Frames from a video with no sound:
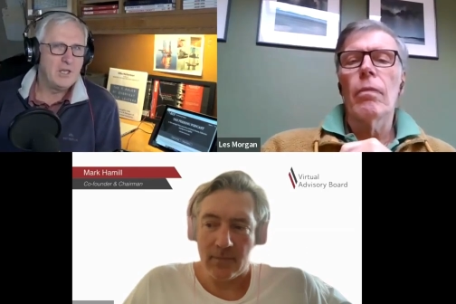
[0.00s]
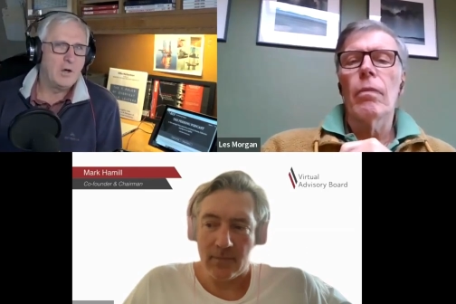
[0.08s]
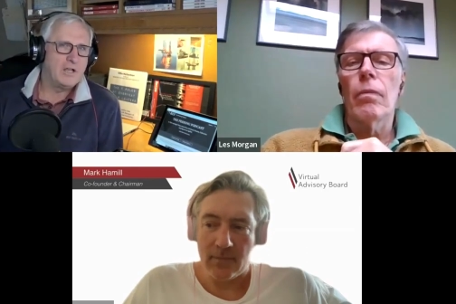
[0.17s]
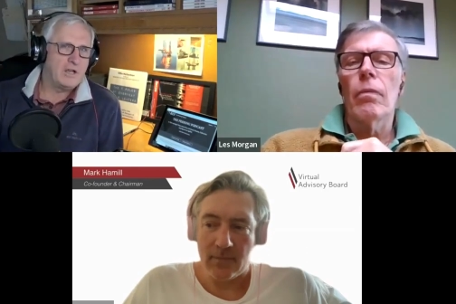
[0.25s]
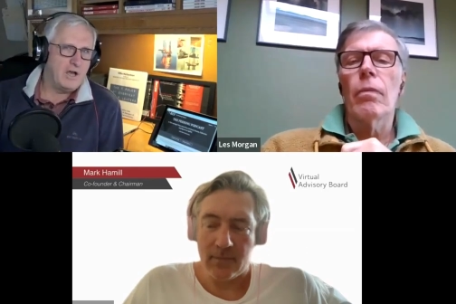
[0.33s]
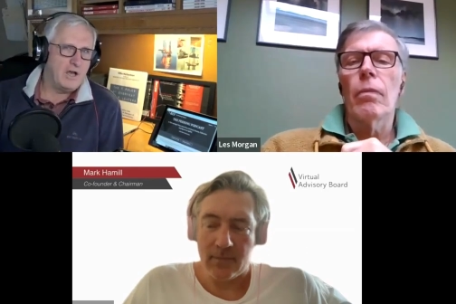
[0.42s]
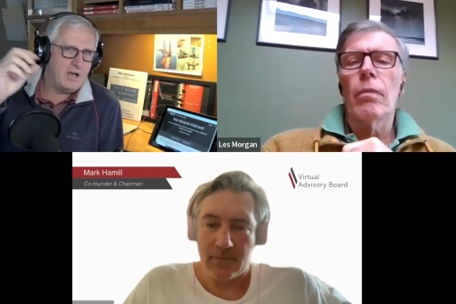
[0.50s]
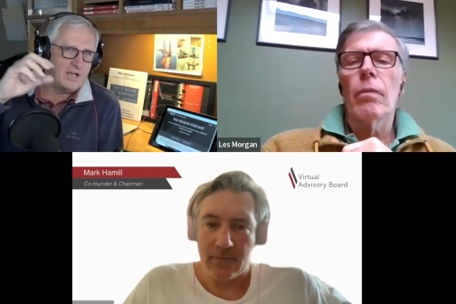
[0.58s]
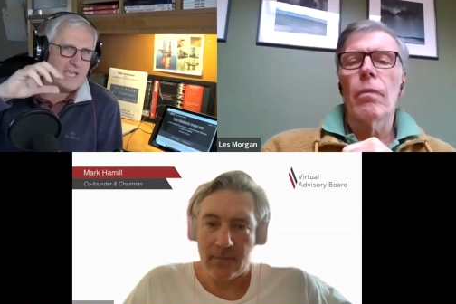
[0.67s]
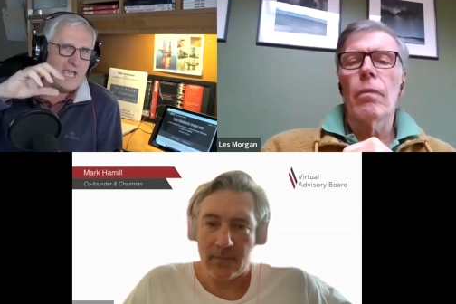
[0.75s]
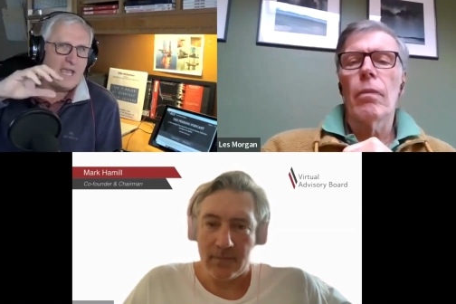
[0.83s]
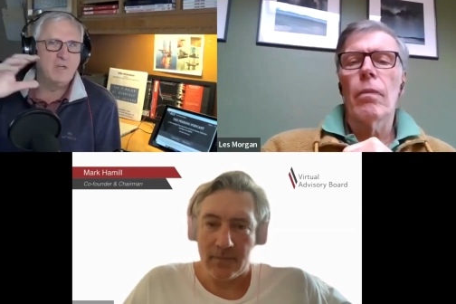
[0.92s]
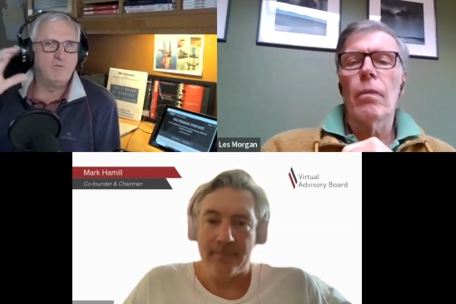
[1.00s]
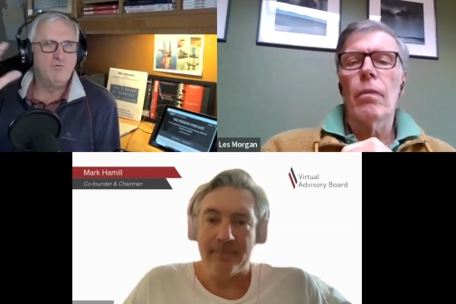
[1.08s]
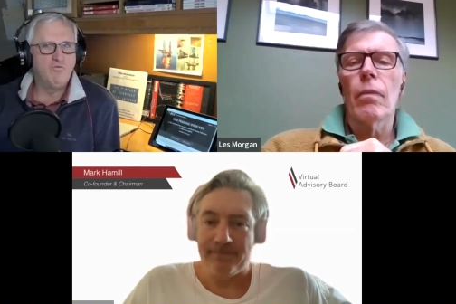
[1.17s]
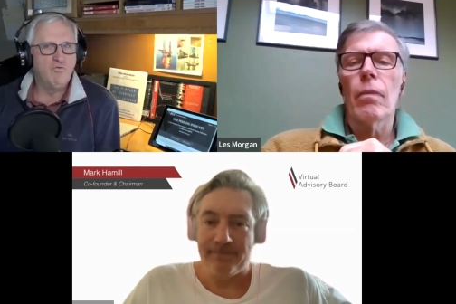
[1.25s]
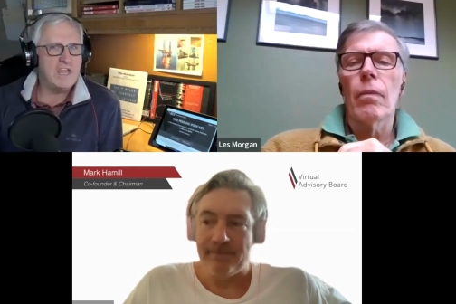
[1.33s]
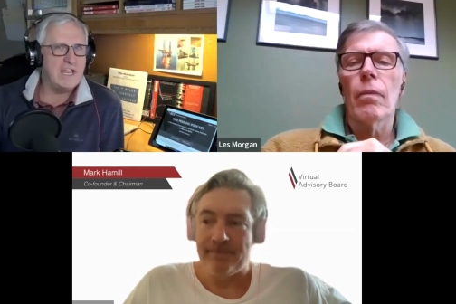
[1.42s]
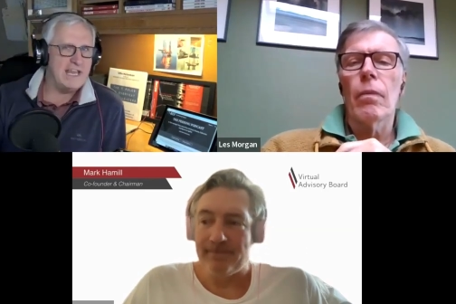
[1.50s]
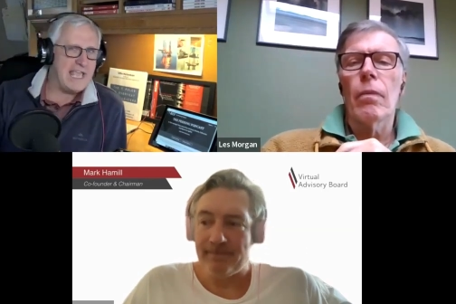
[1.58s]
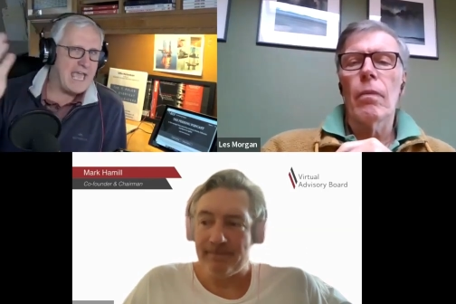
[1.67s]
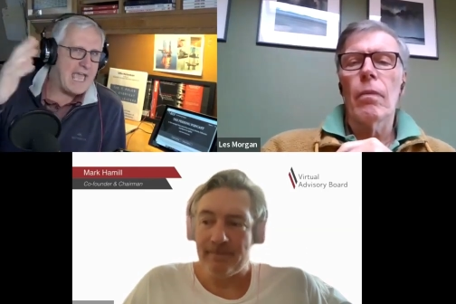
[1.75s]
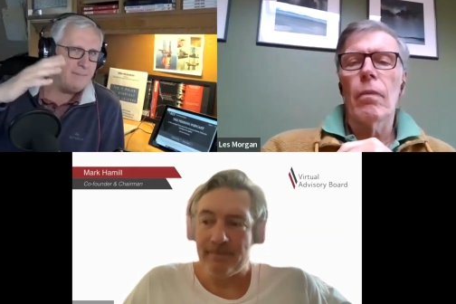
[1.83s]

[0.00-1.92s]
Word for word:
Speaker 1: you know, a, a, game that really